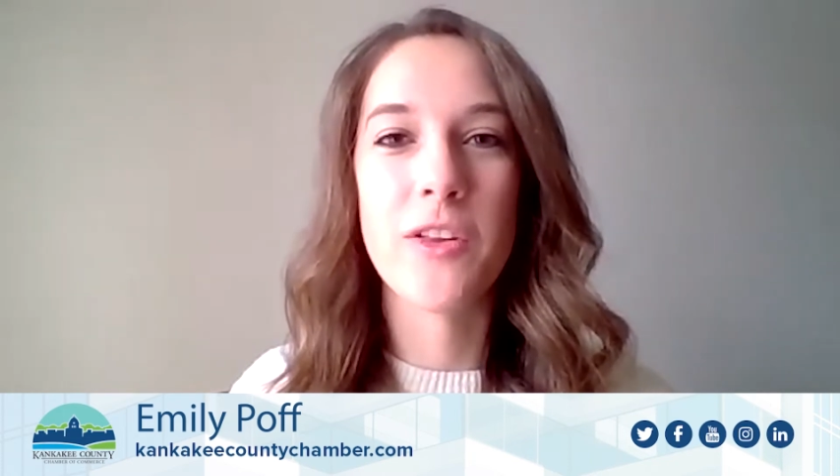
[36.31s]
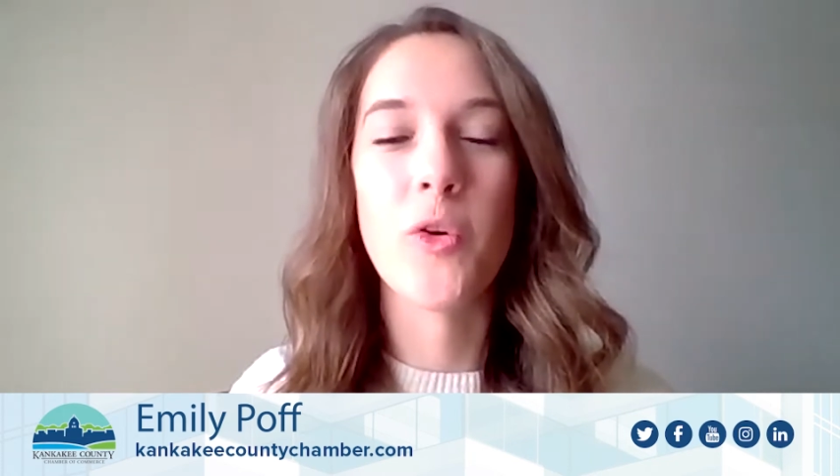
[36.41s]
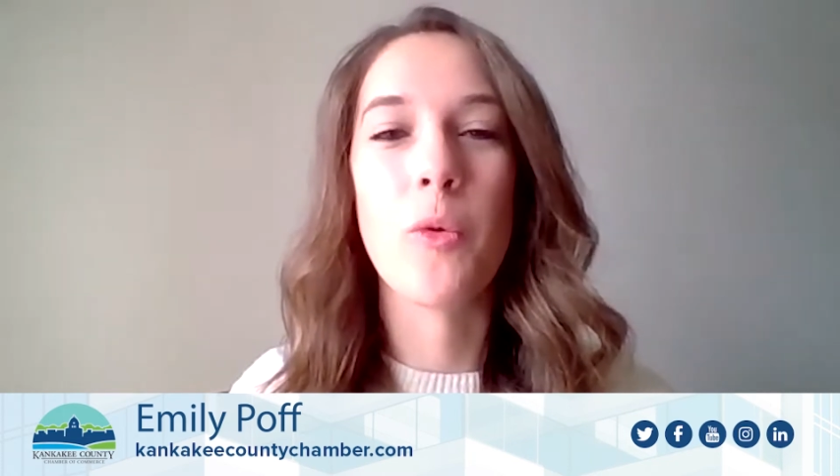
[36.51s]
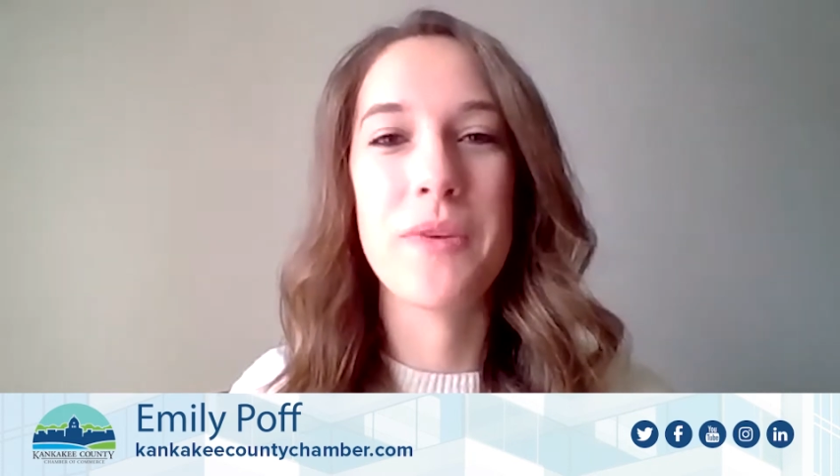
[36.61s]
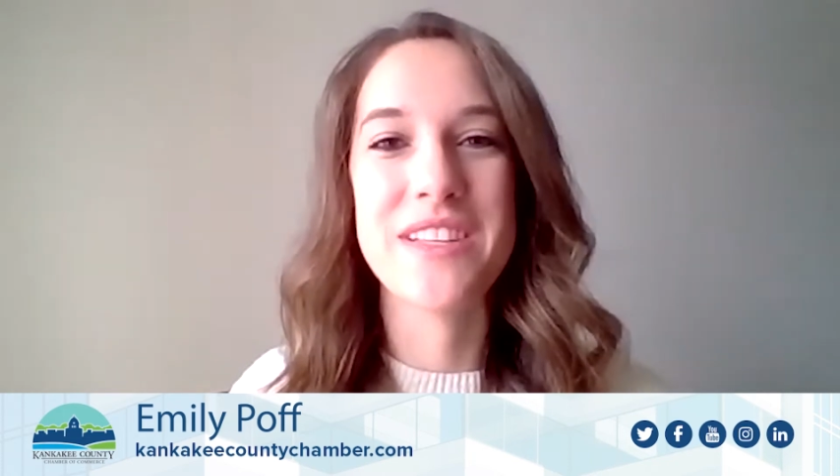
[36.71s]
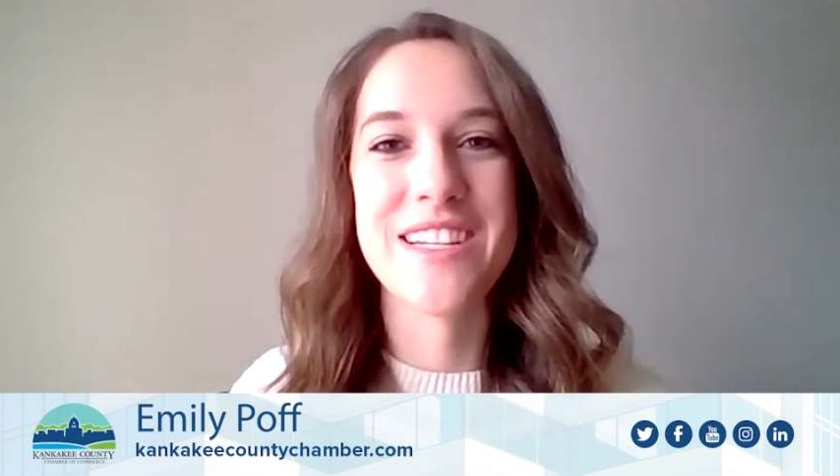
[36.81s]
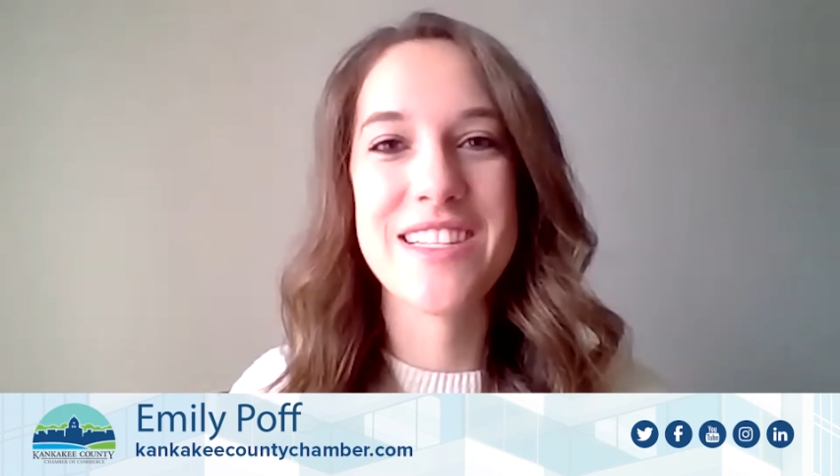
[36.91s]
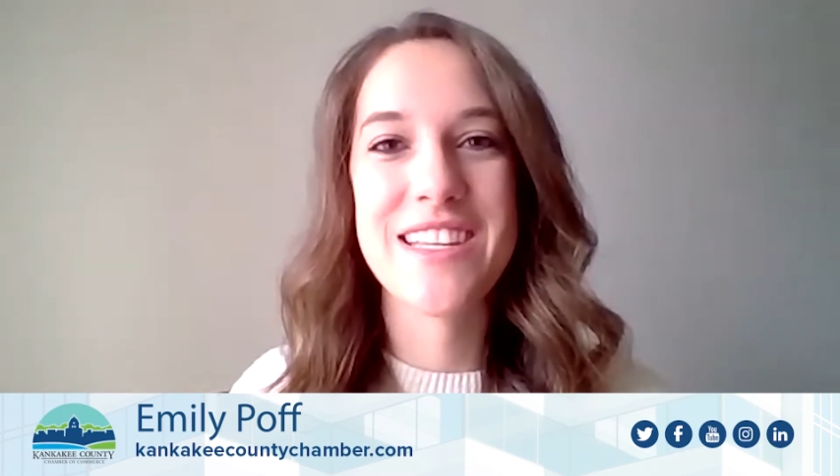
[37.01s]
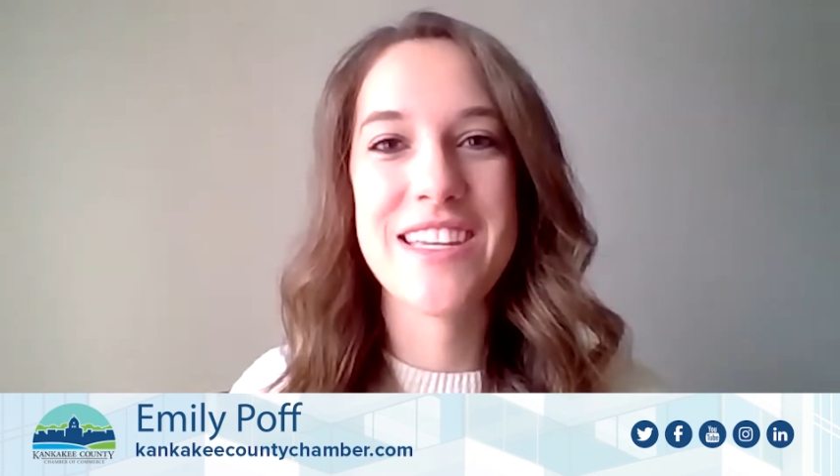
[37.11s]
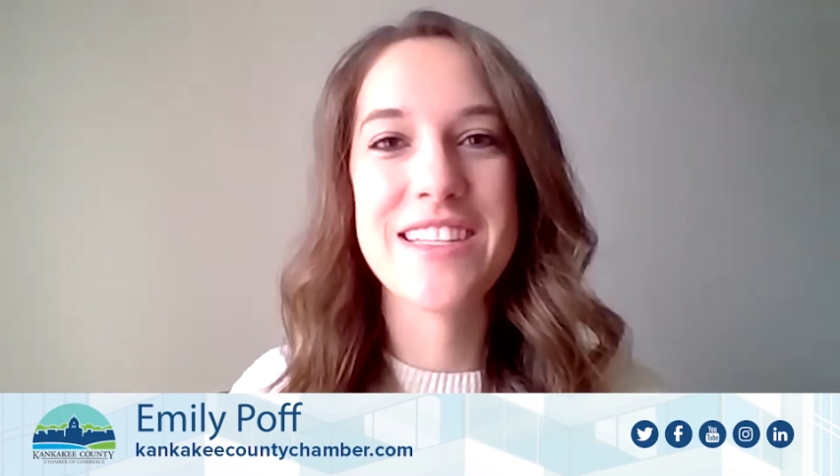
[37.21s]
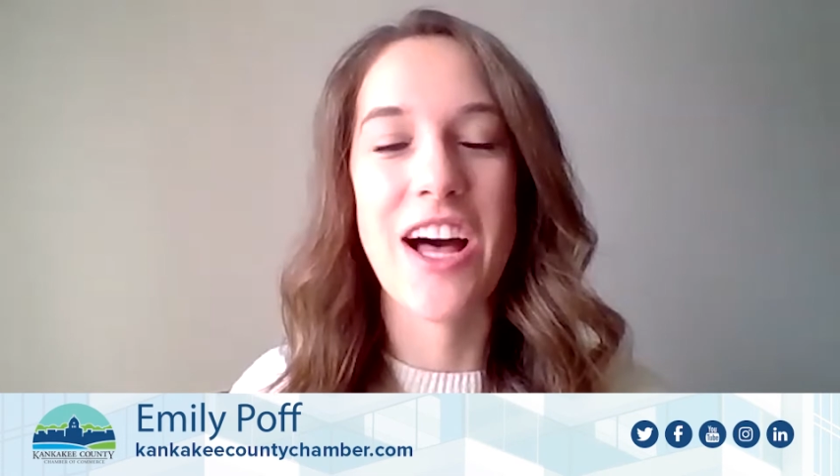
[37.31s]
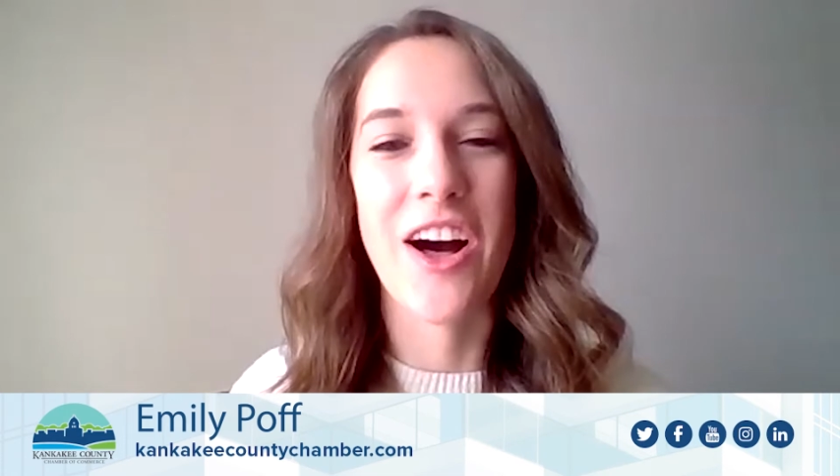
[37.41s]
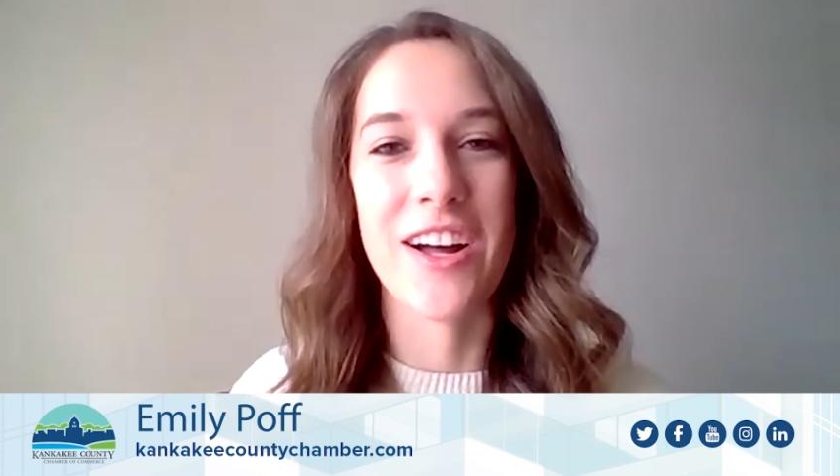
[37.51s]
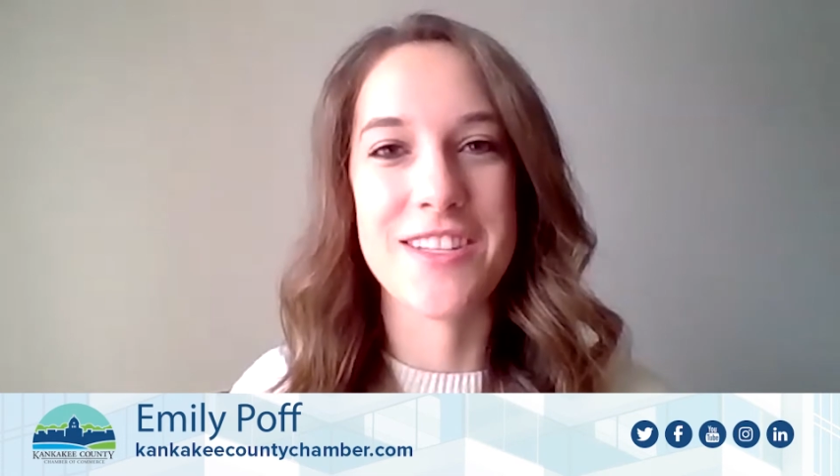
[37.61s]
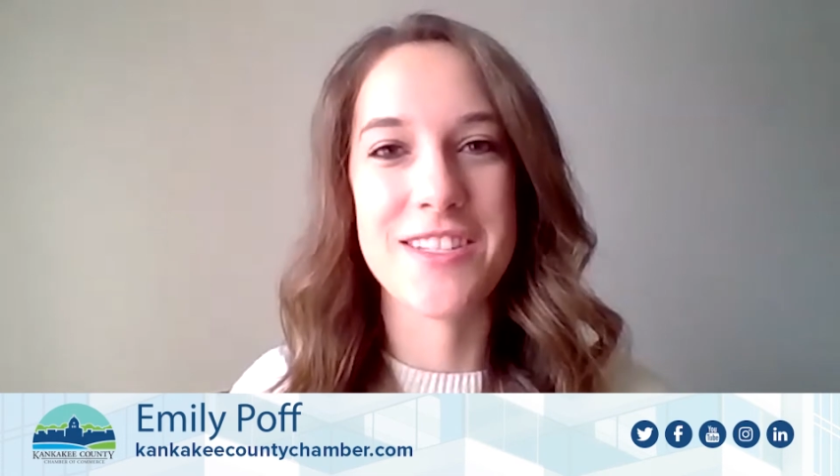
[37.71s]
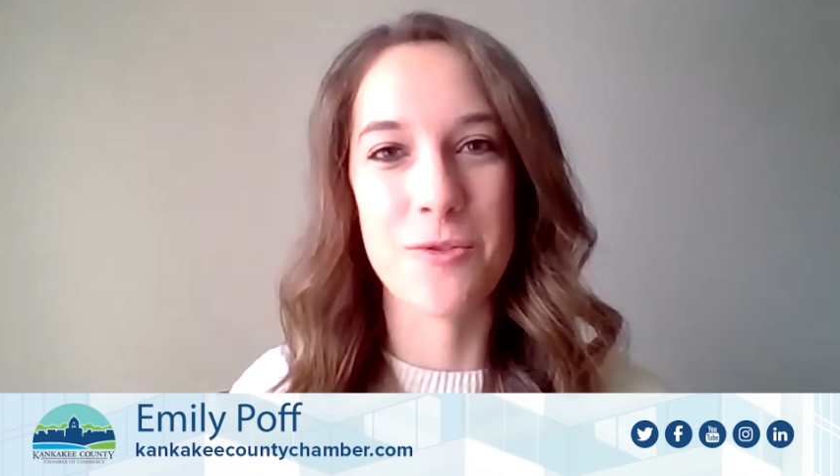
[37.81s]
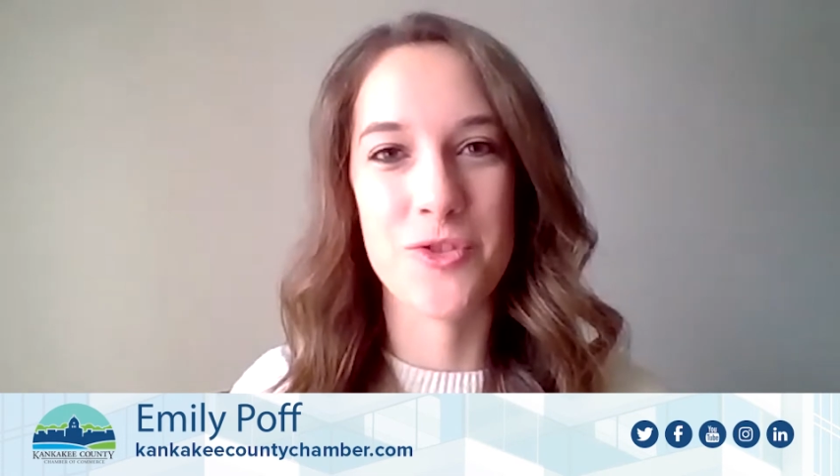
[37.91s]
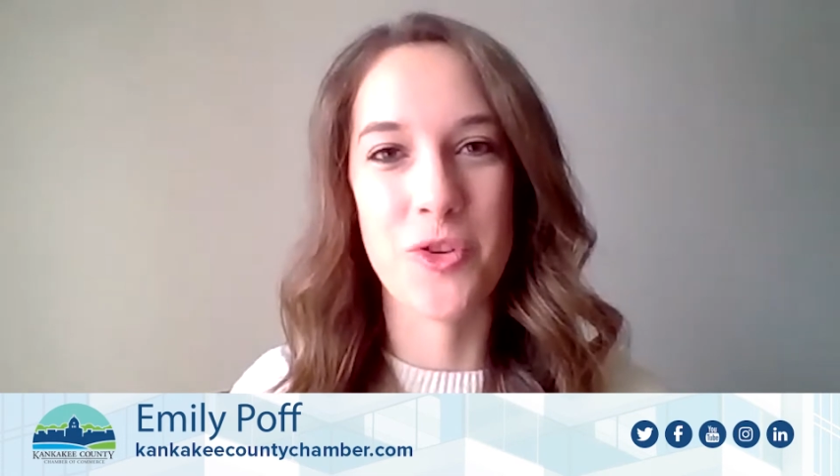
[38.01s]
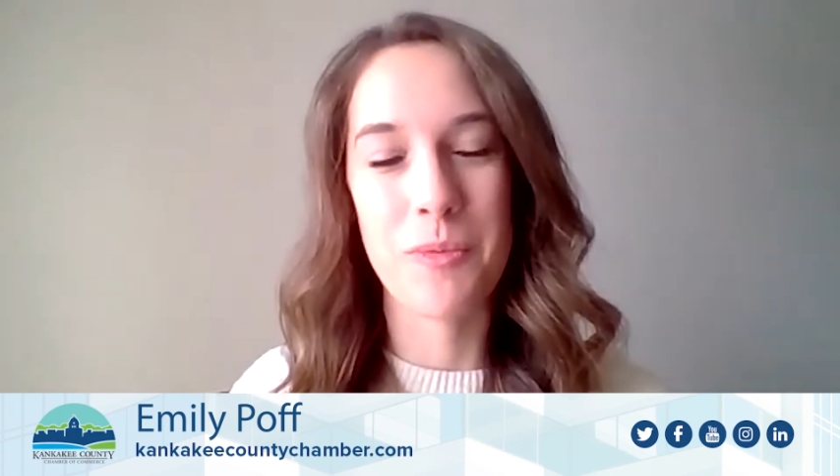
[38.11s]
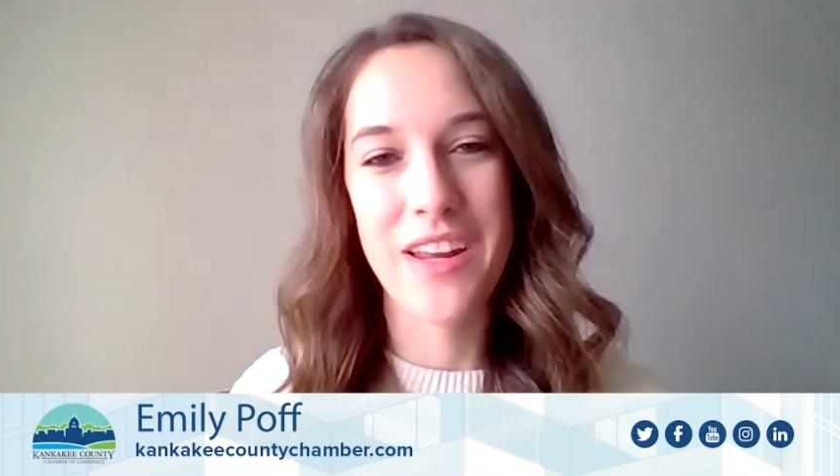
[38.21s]
local businesses on
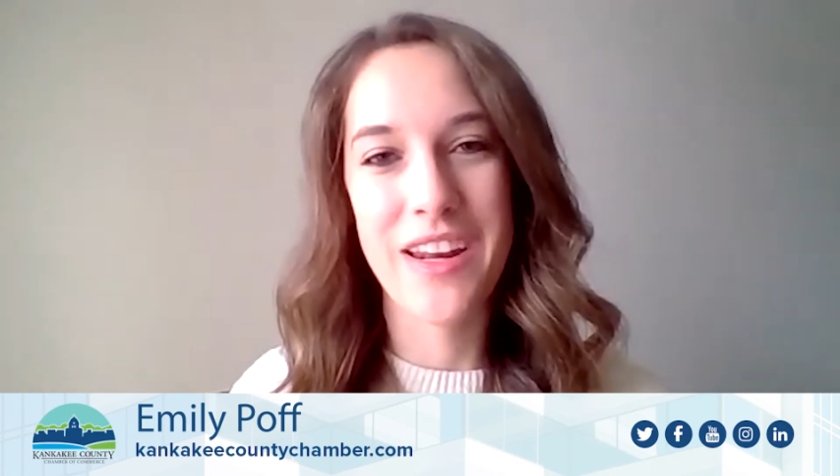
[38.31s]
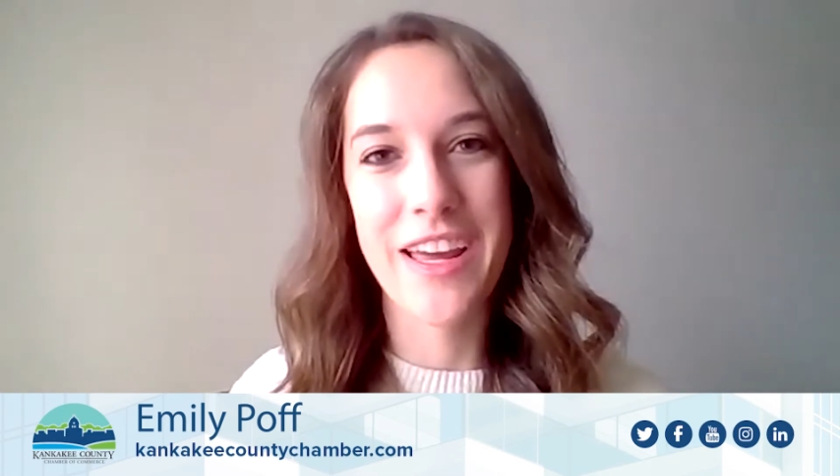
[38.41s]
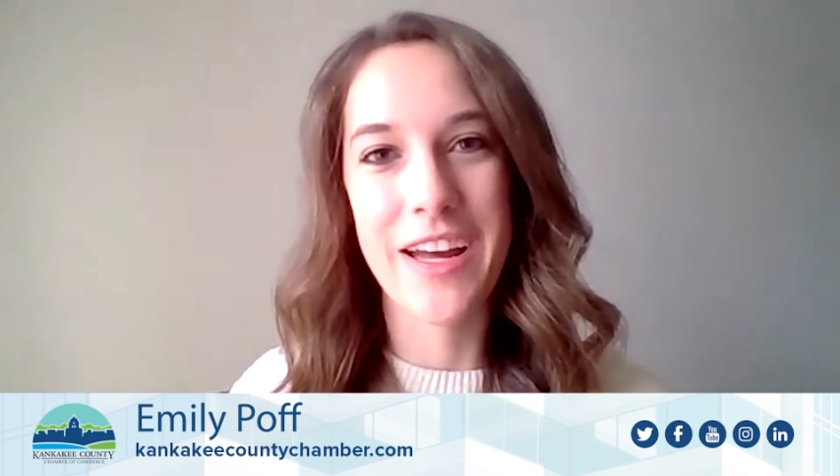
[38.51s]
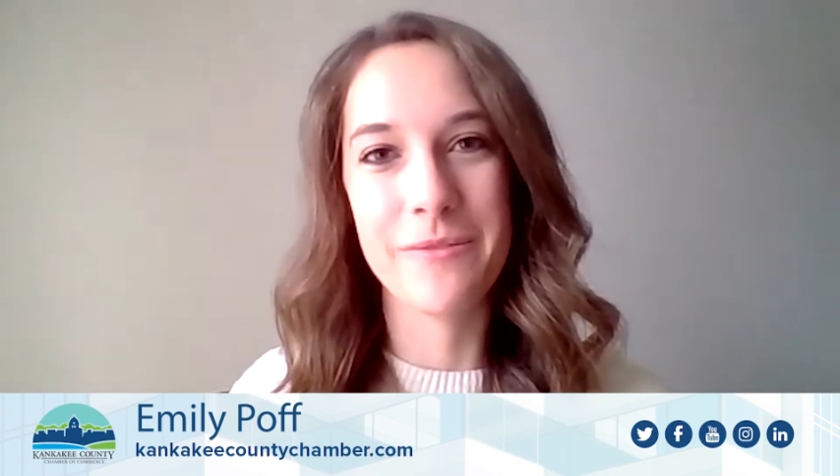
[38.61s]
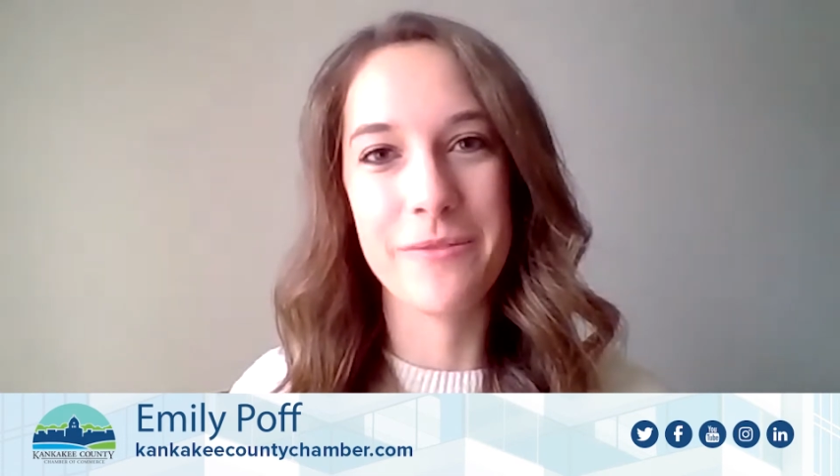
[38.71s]
social media.